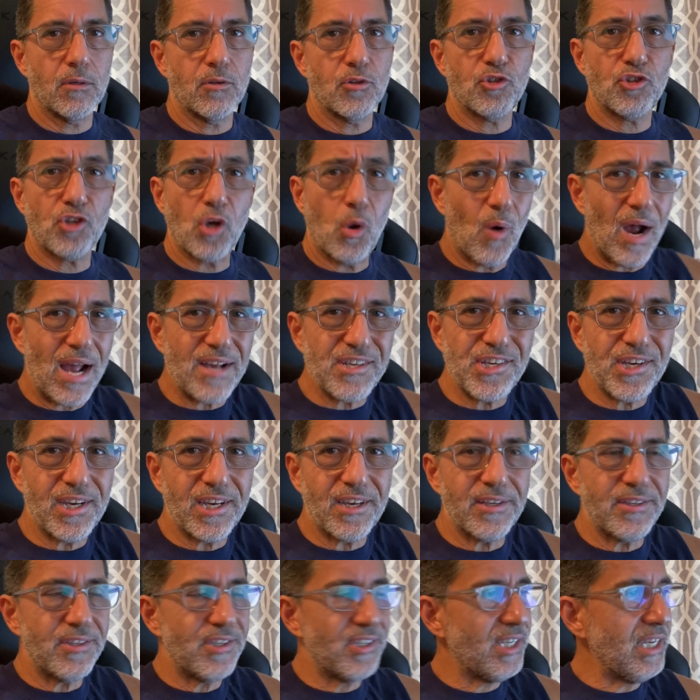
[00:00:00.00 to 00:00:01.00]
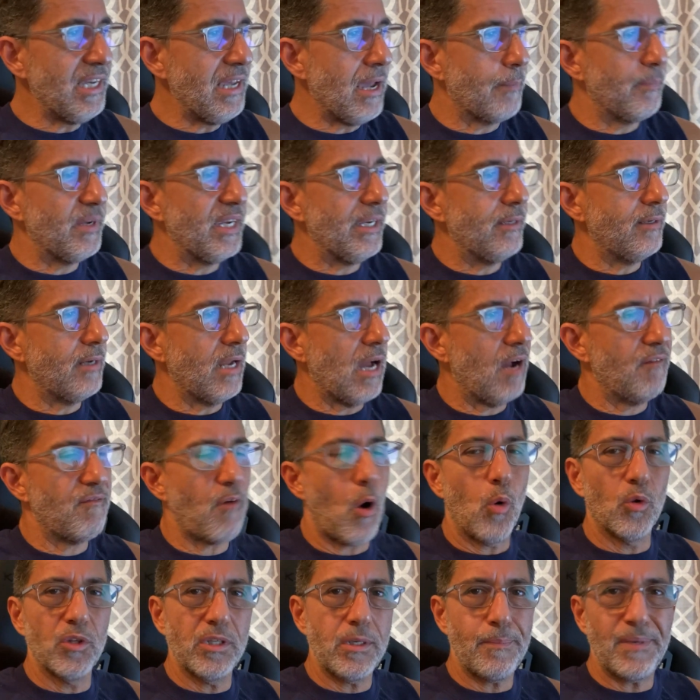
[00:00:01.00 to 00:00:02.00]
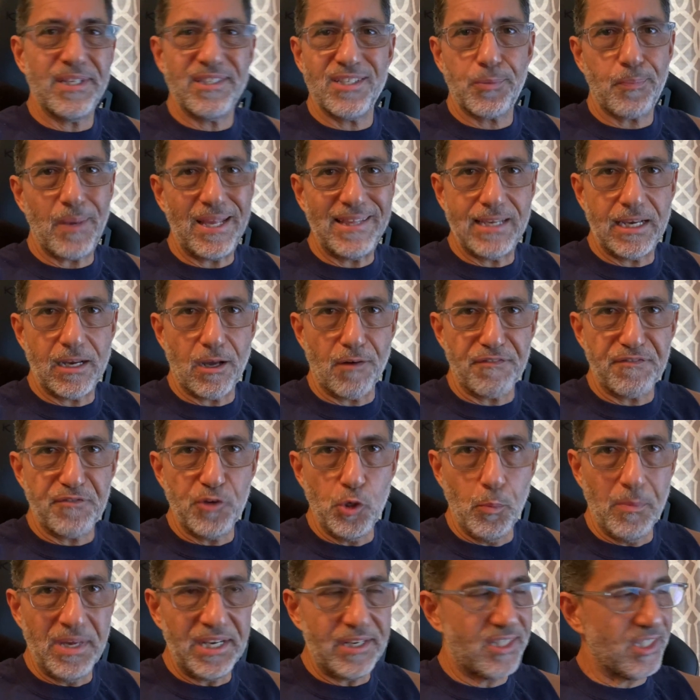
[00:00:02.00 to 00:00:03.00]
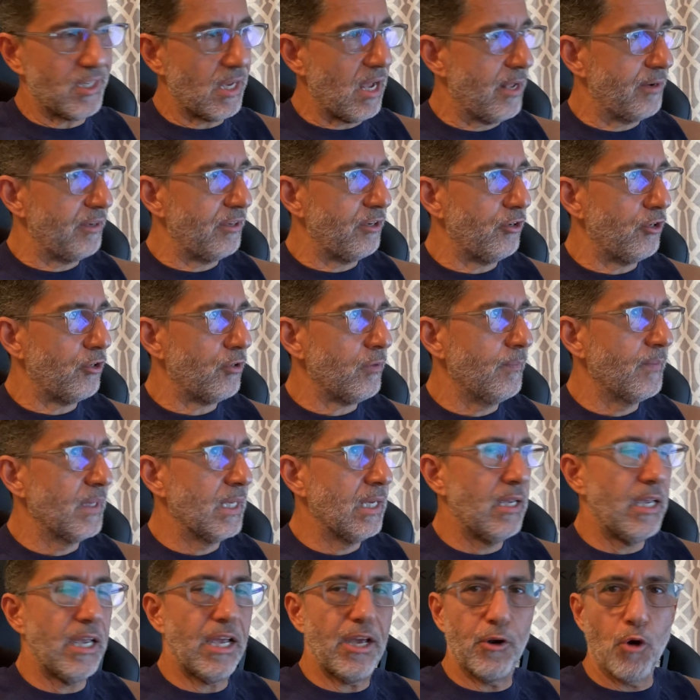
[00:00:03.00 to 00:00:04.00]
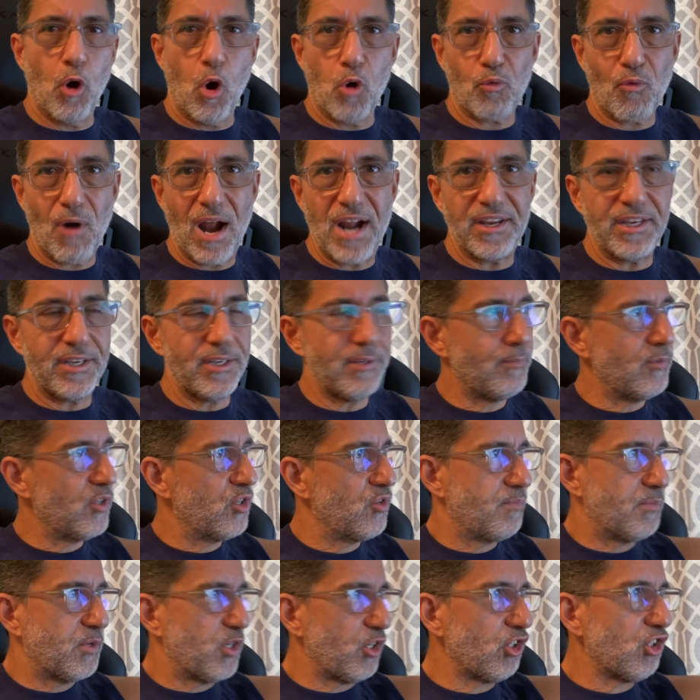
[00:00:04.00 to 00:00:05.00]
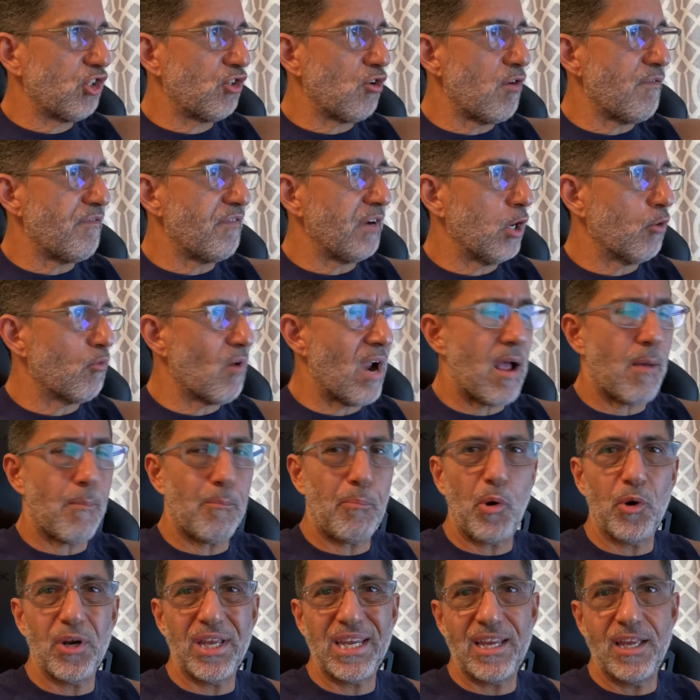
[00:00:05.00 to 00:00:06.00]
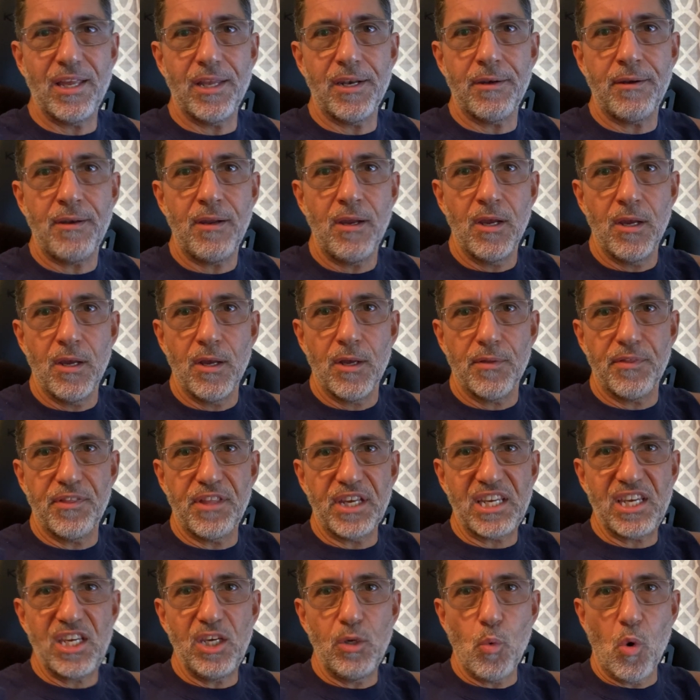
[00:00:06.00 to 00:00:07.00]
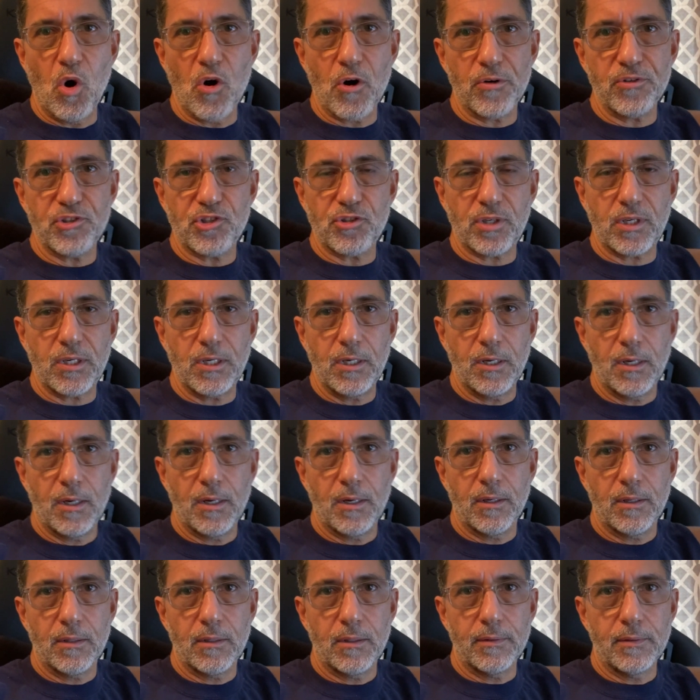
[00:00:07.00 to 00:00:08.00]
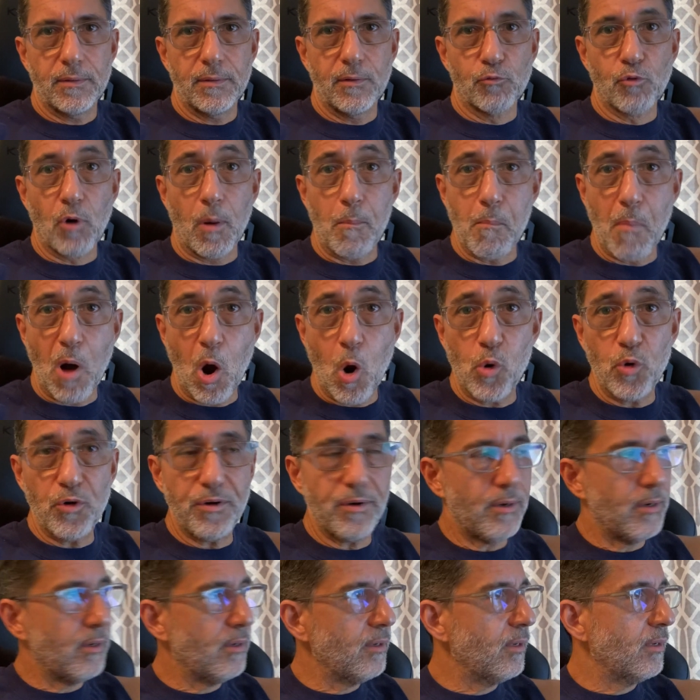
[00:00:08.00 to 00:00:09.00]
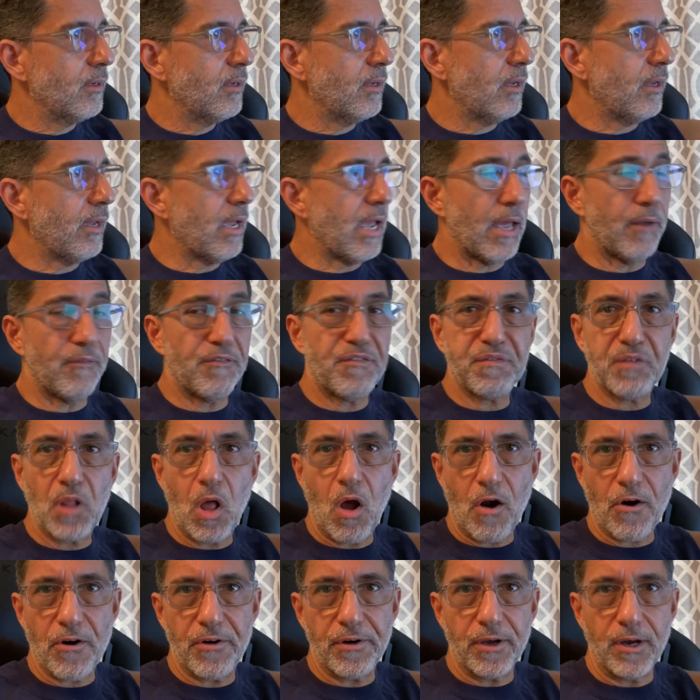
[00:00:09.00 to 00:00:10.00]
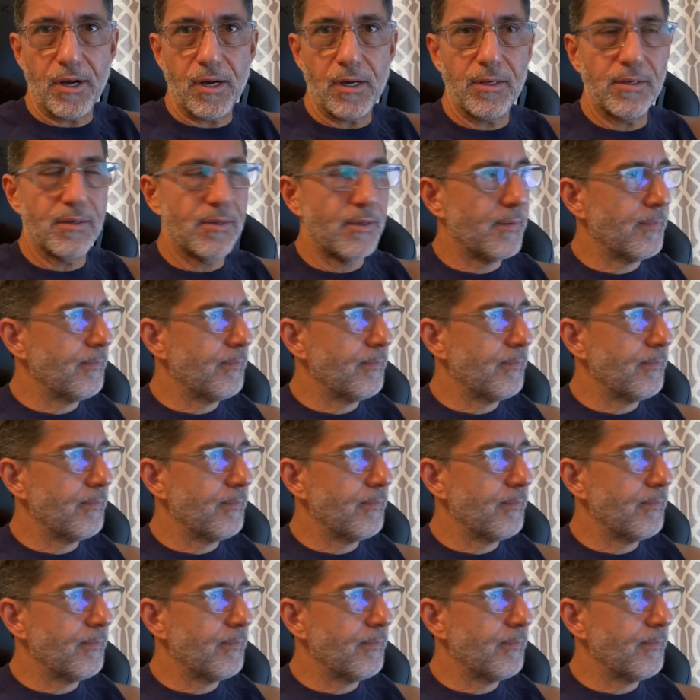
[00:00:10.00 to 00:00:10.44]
So as you can see, I mean, I've only been spending a few minutes on here and already just surfing around, putting in the keywords remote and Florida,